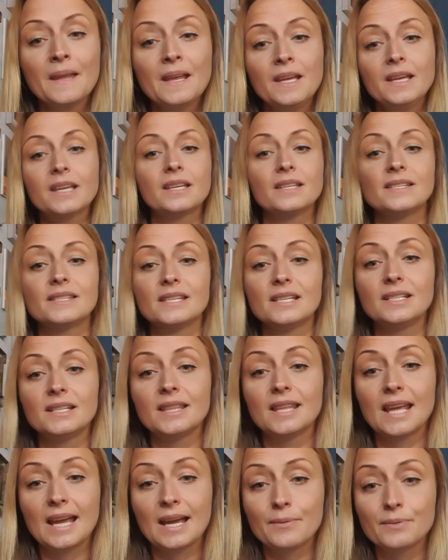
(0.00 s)
Consider
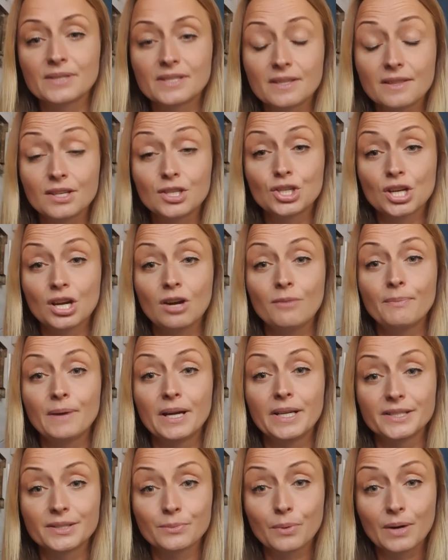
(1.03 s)
the hours that the
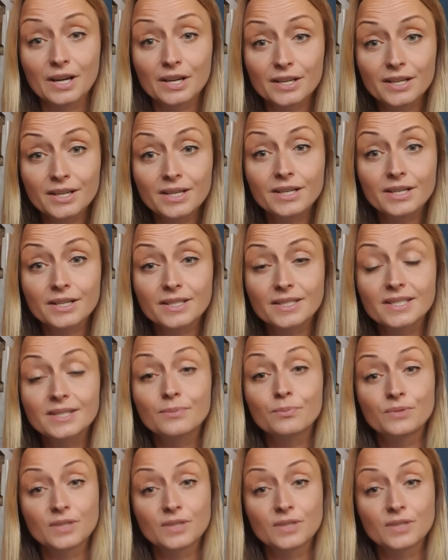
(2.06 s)
childminder works.